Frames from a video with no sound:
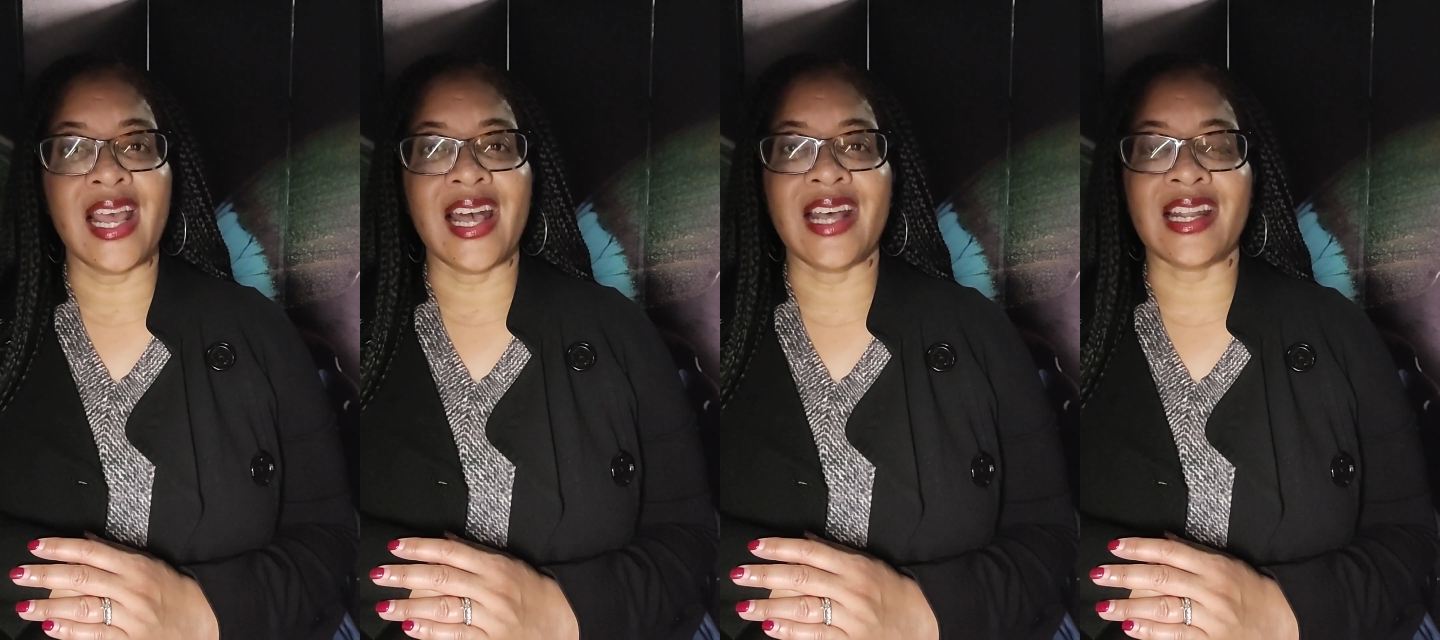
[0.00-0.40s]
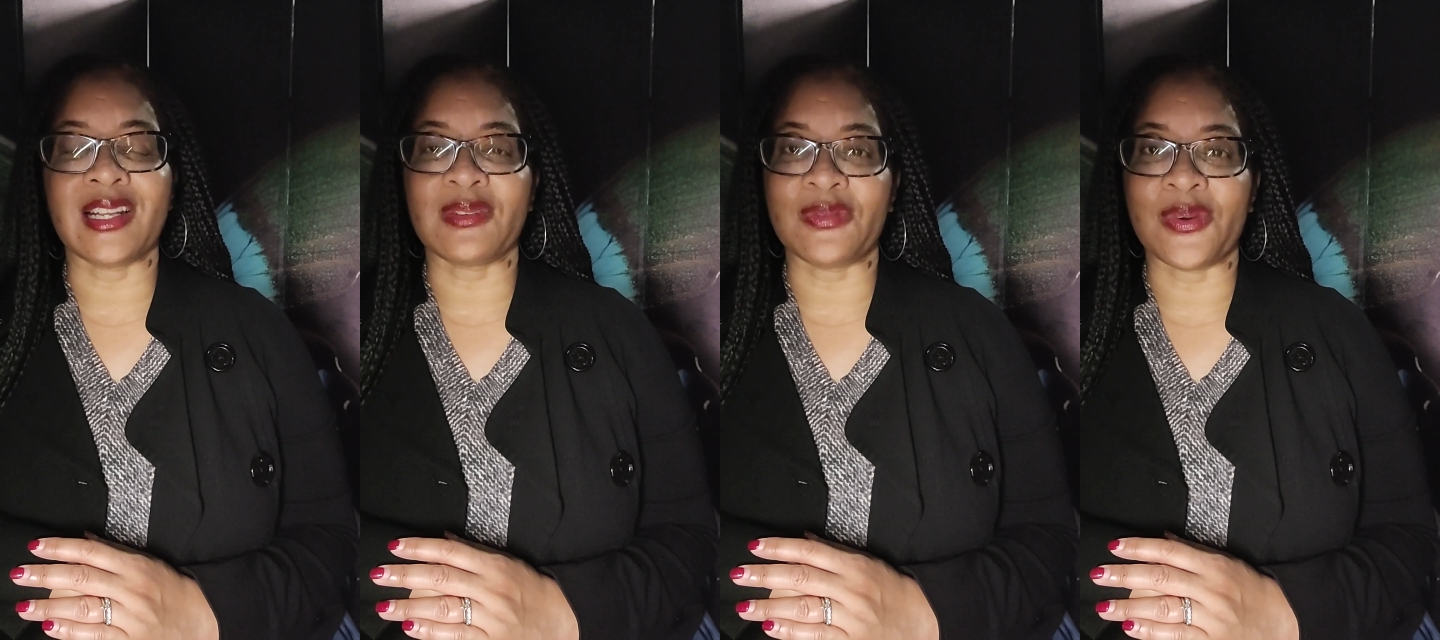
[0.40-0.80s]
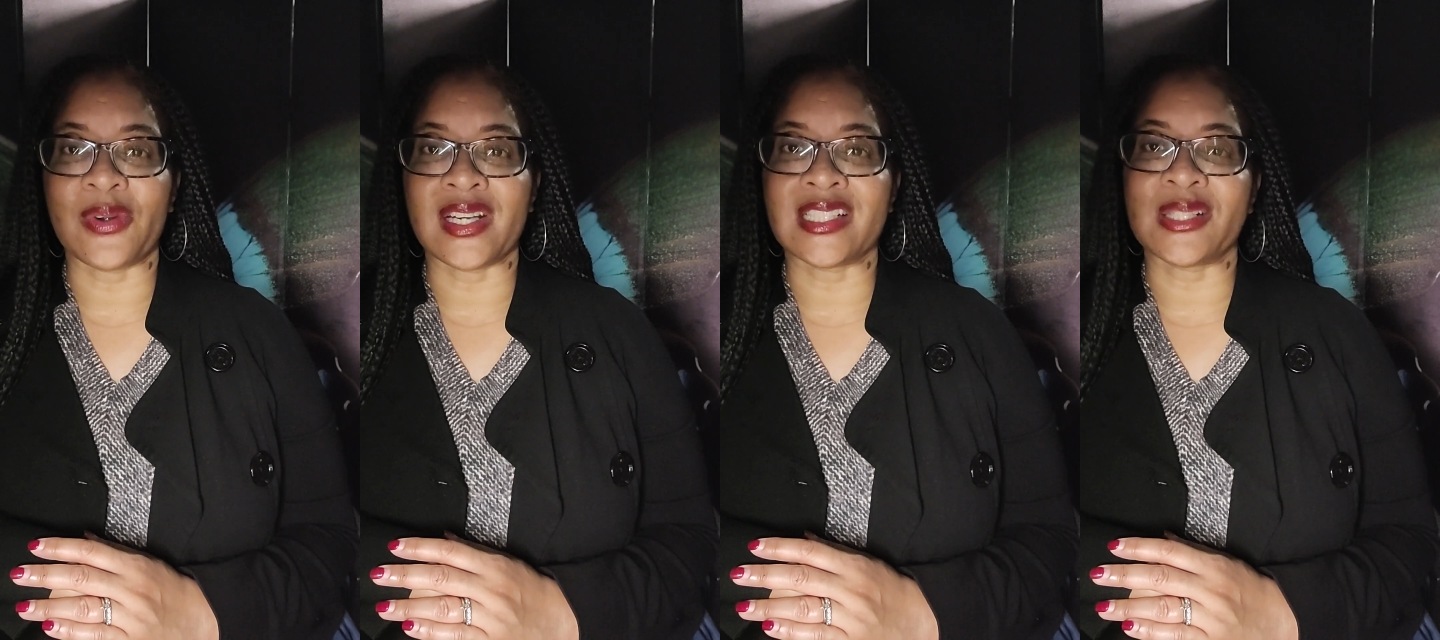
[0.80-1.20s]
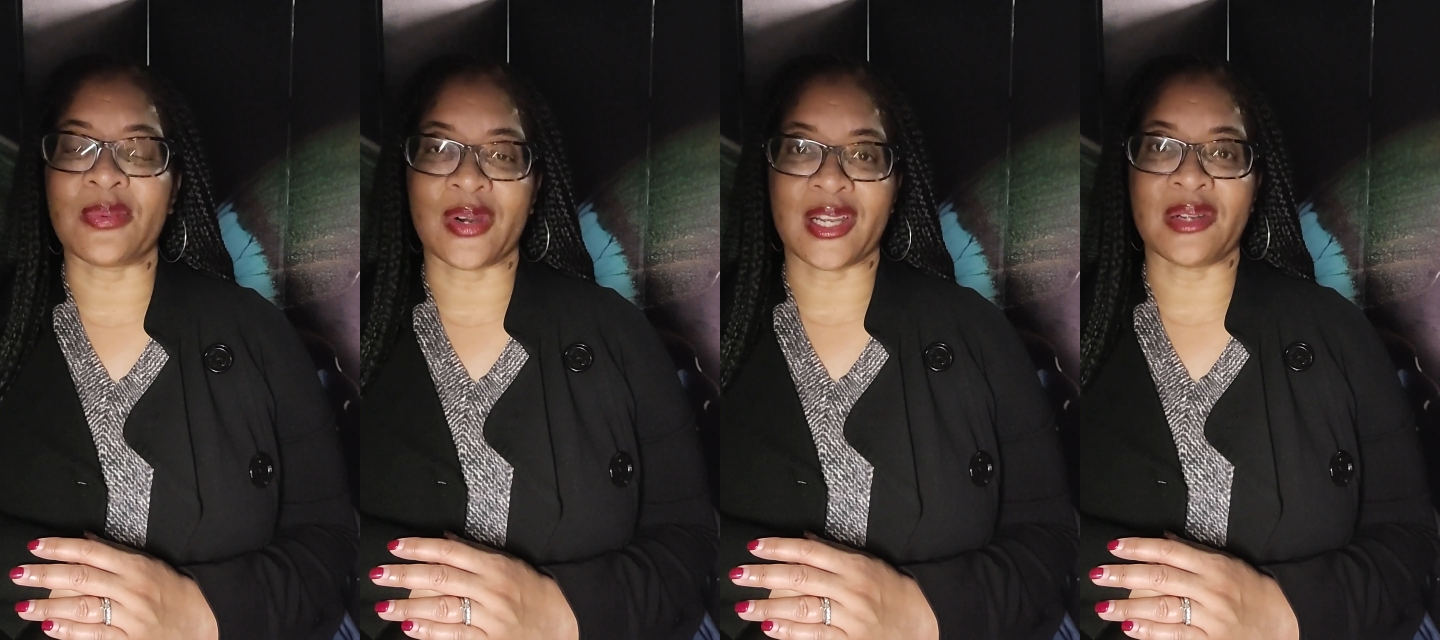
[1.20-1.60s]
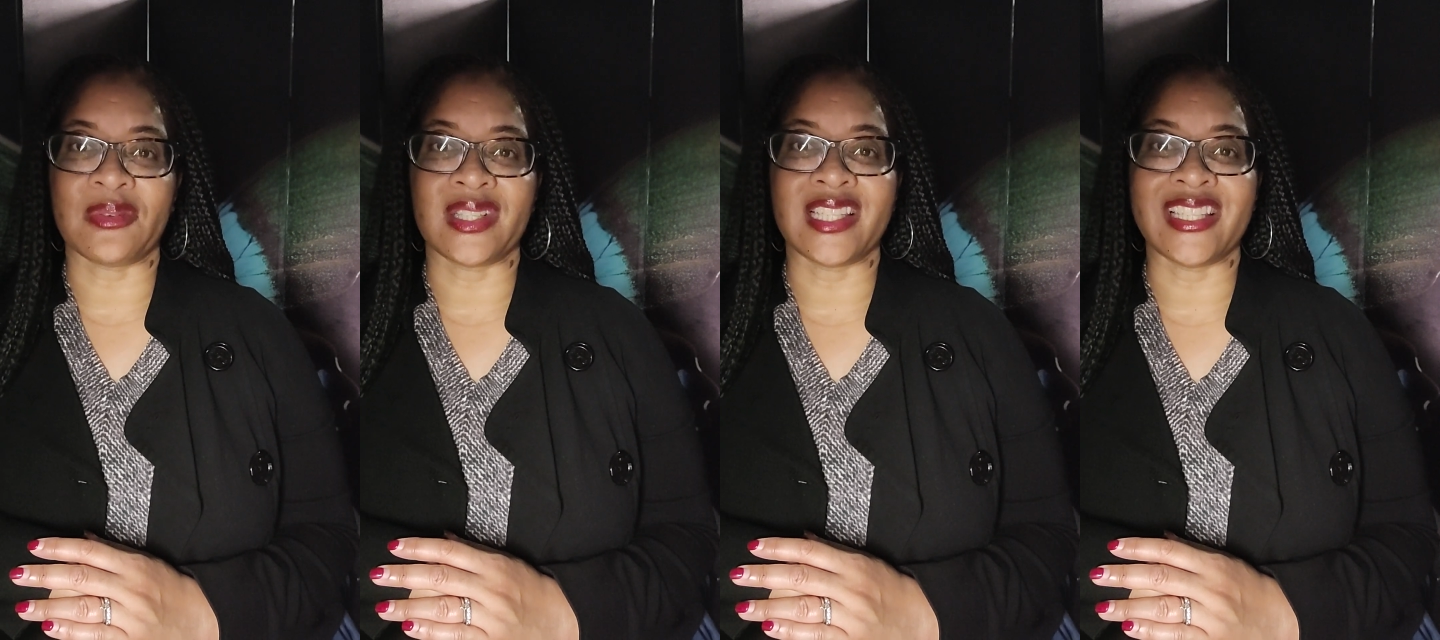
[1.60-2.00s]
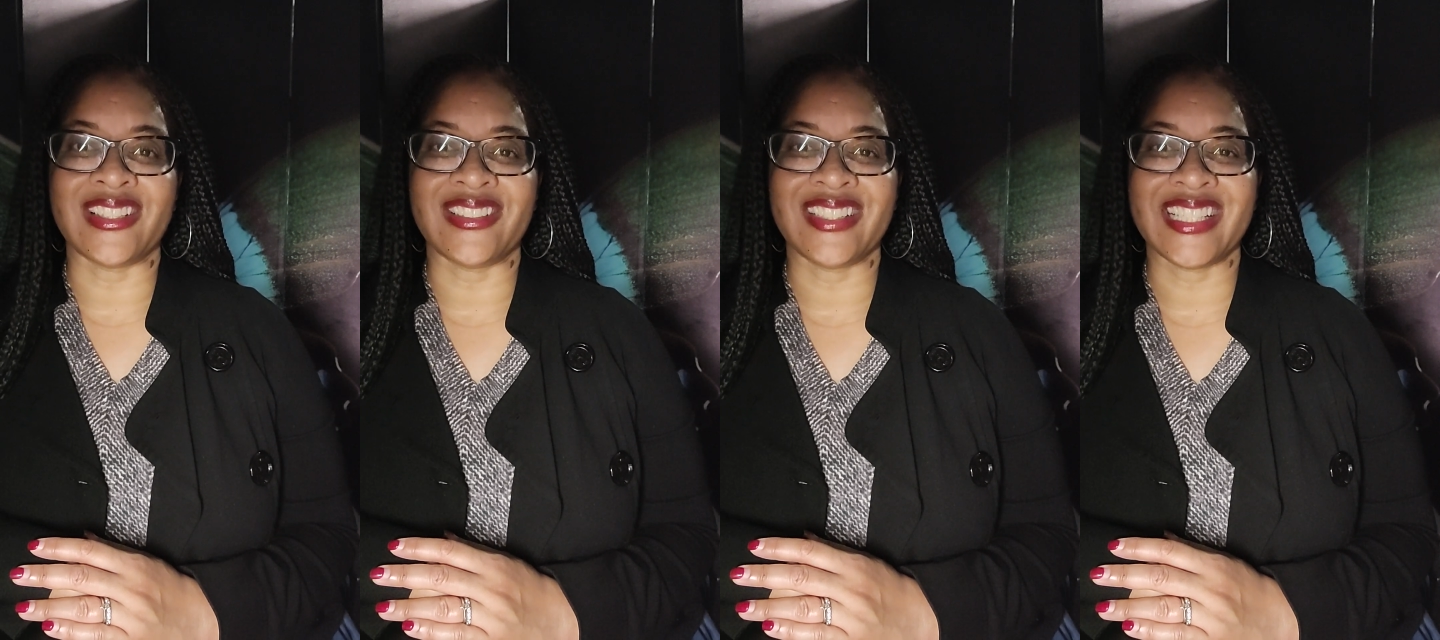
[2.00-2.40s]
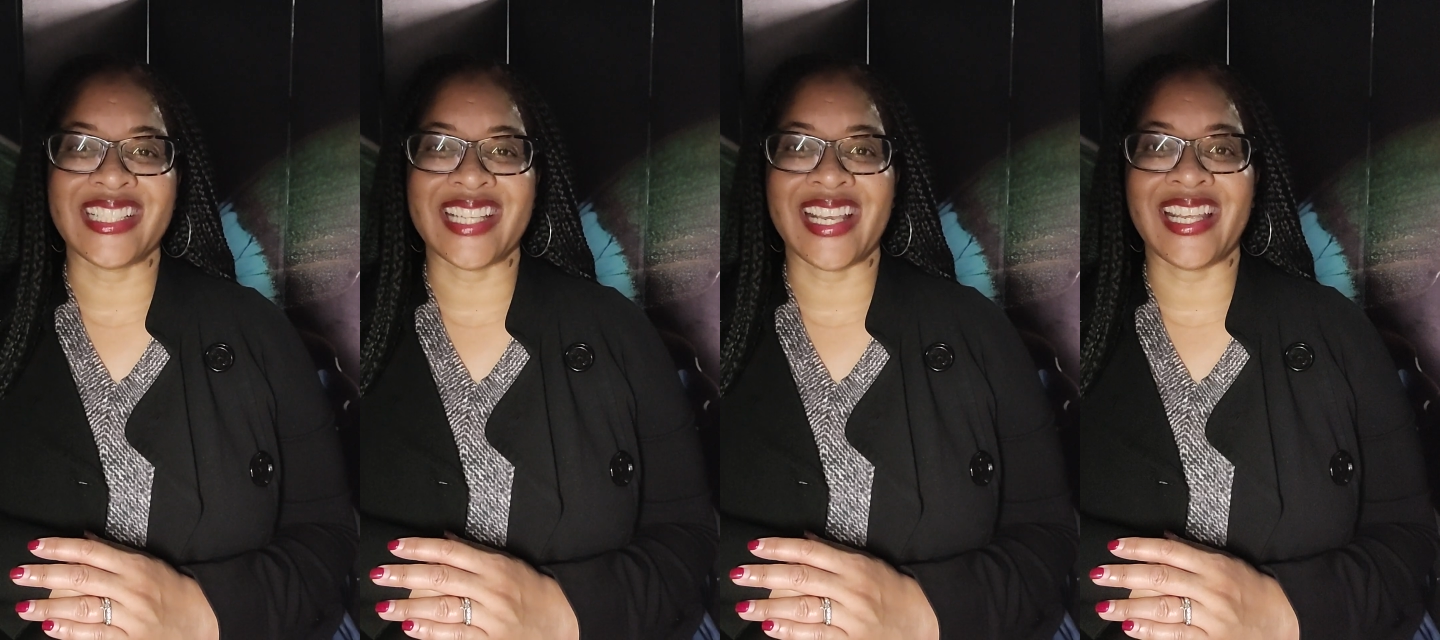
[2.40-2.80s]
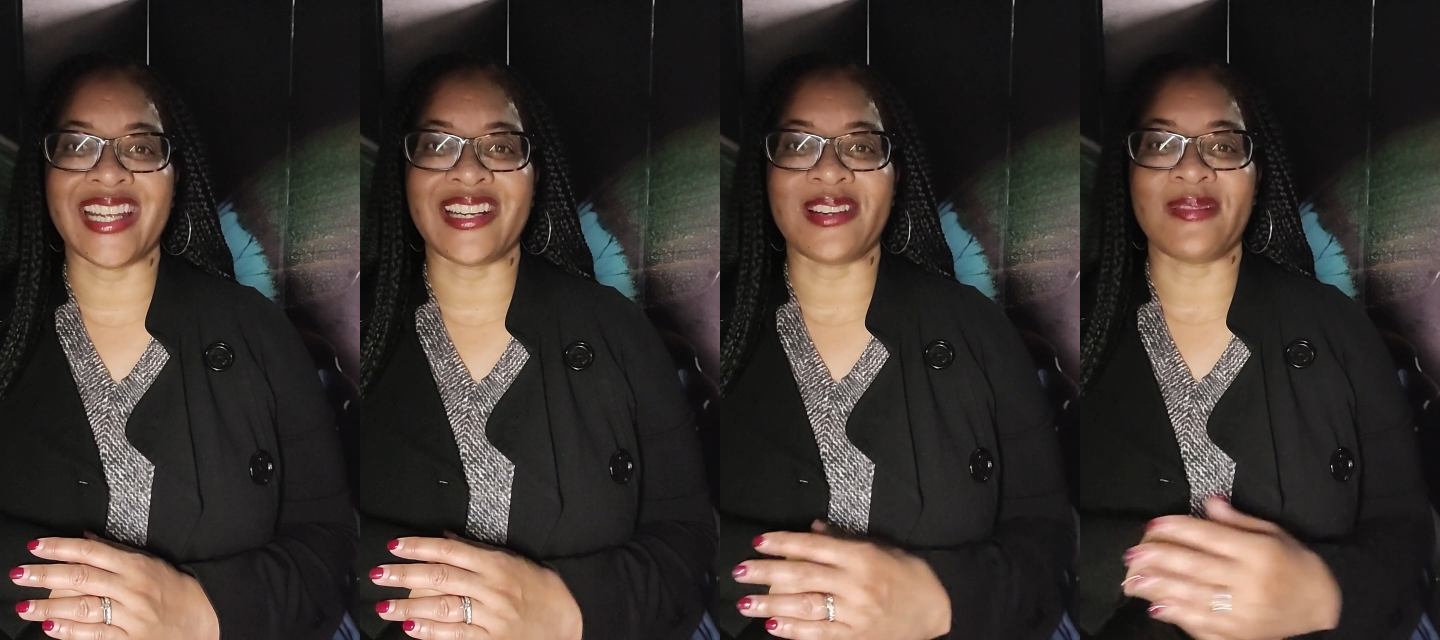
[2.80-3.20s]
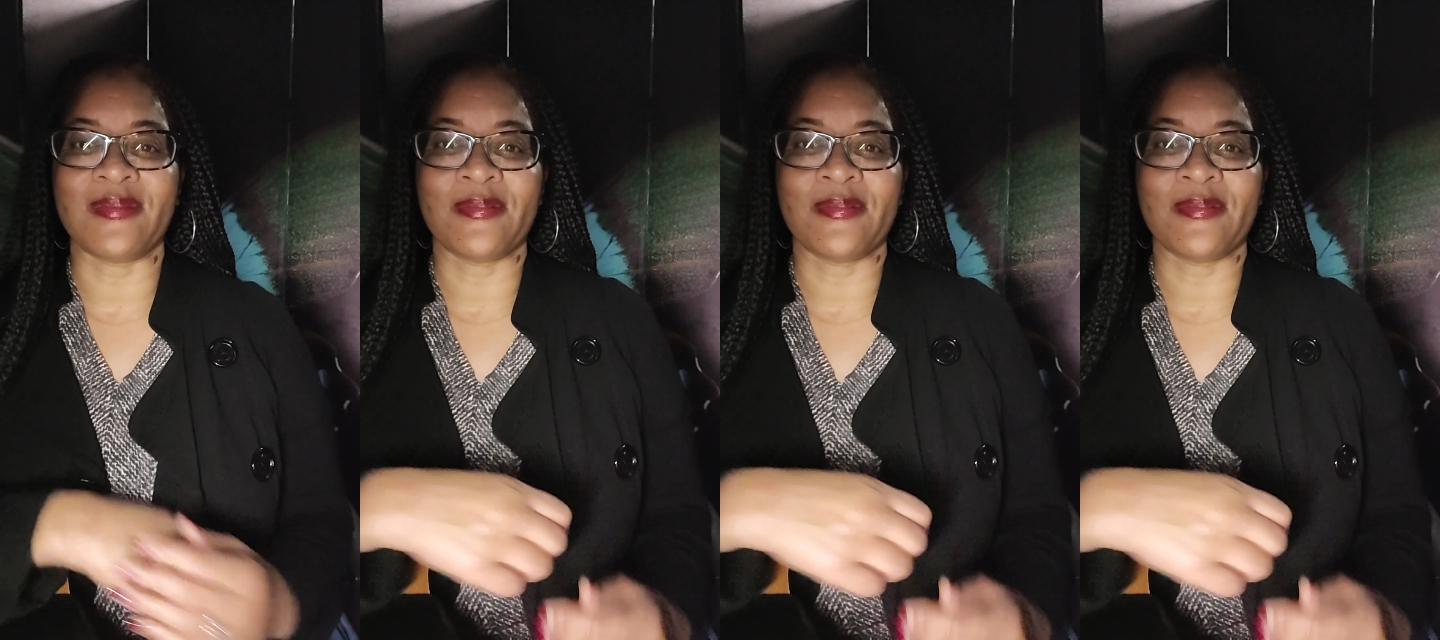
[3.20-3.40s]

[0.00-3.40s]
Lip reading: And I look forward to working with you. Take care.